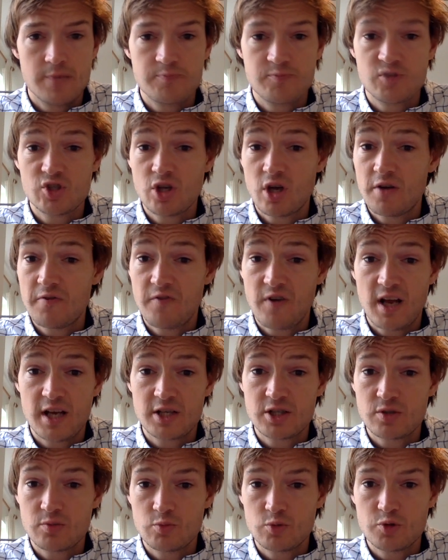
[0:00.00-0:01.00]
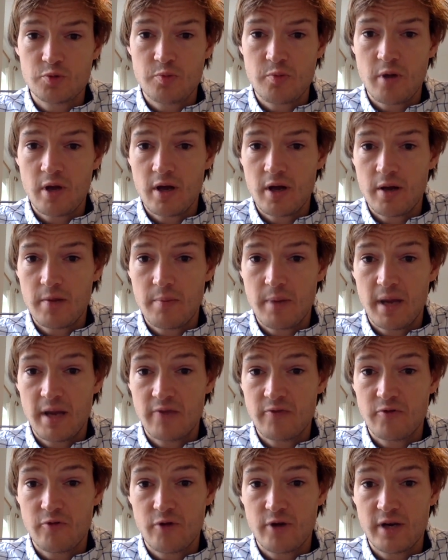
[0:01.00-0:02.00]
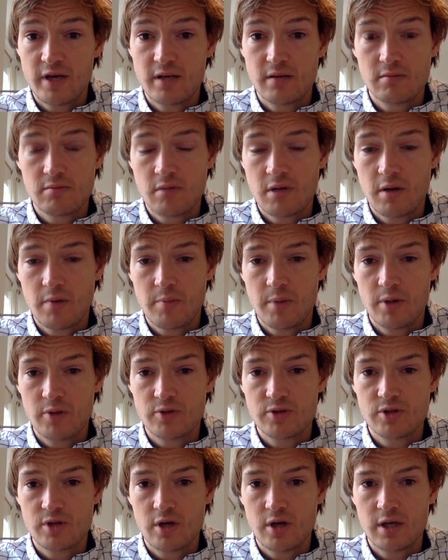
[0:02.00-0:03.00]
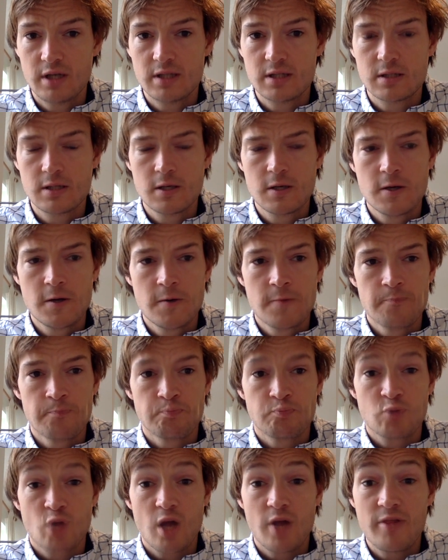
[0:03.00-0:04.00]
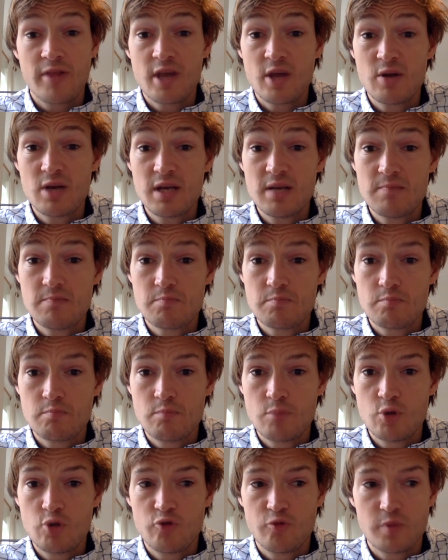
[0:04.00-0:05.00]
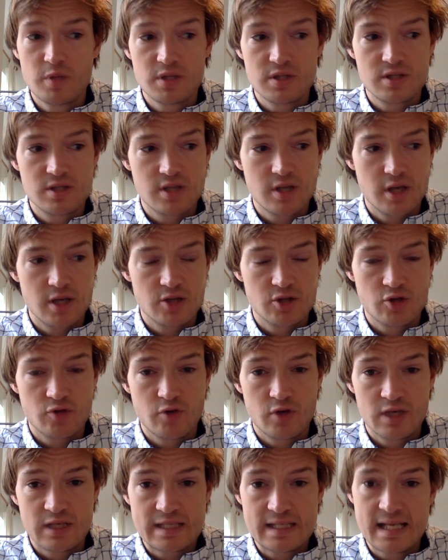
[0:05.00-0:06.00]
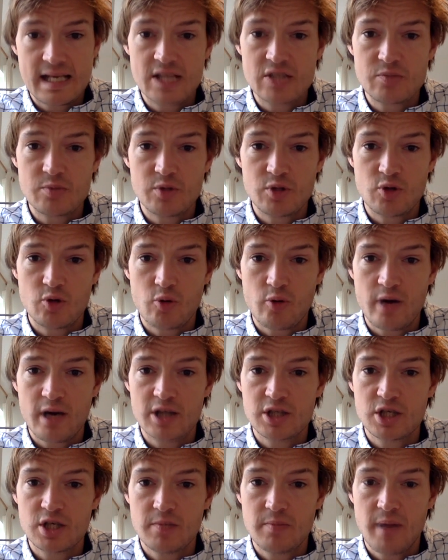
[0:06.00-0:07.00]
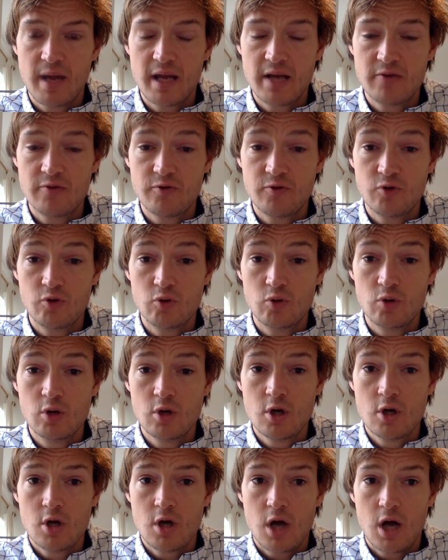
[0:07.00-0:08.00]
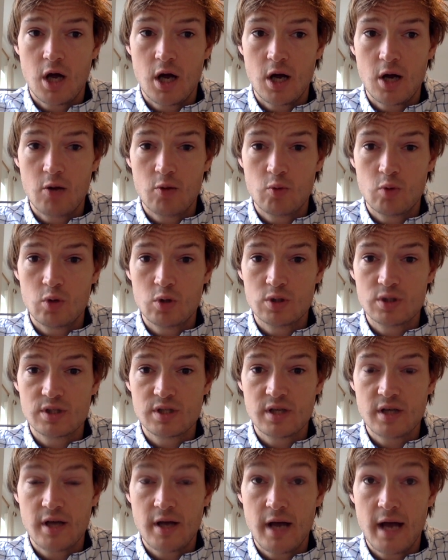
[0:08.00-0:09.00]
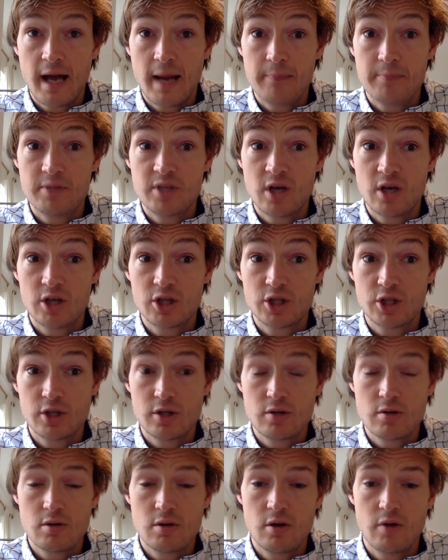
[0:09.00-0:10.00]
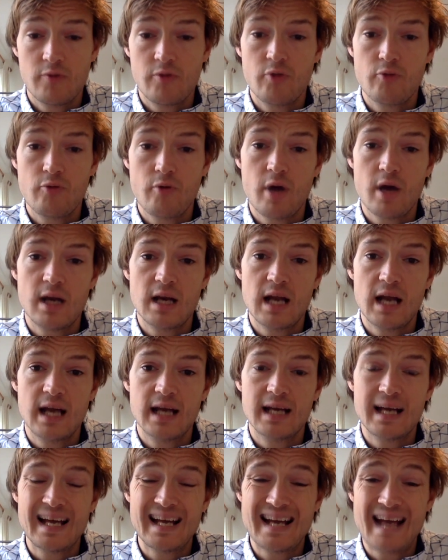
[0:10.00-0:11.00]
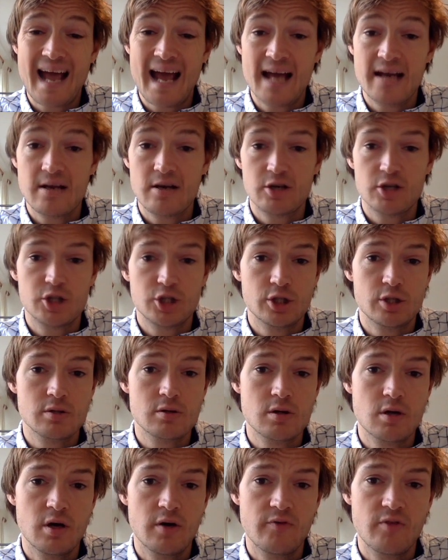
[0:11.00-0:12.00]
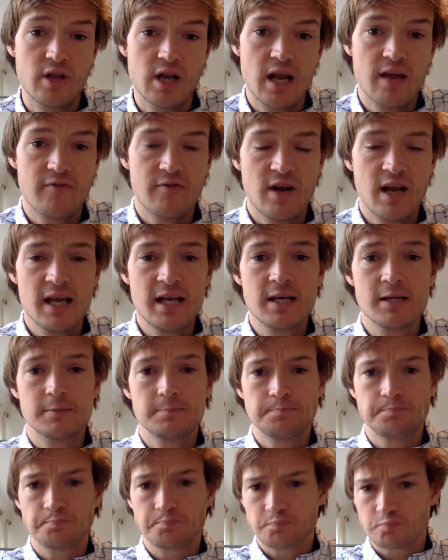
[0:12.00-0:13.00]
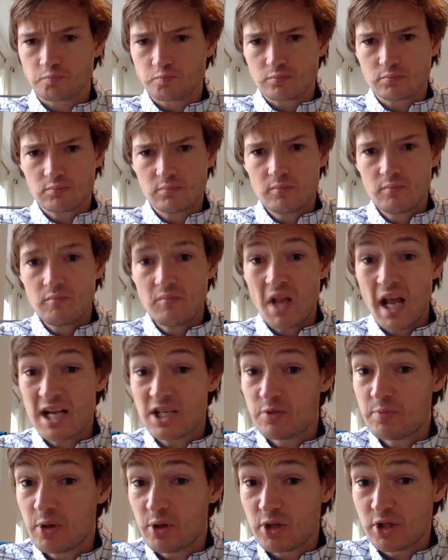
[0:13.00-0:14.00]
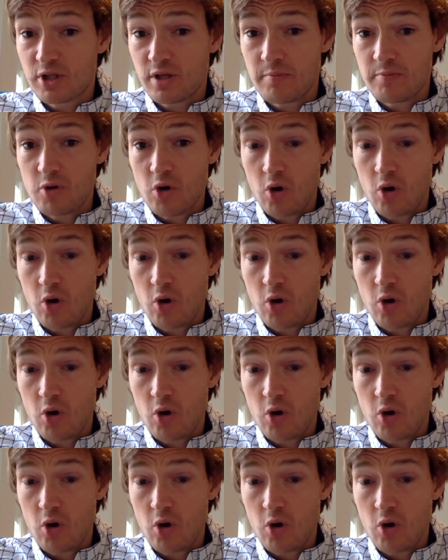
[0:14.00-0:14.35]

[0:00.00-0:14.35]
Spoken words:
Side flexion was pain-free, both sides. The only movements sort of on assessment that were actually painful was abduction of the right leg and adduction of the left leg. And to be honest, I'm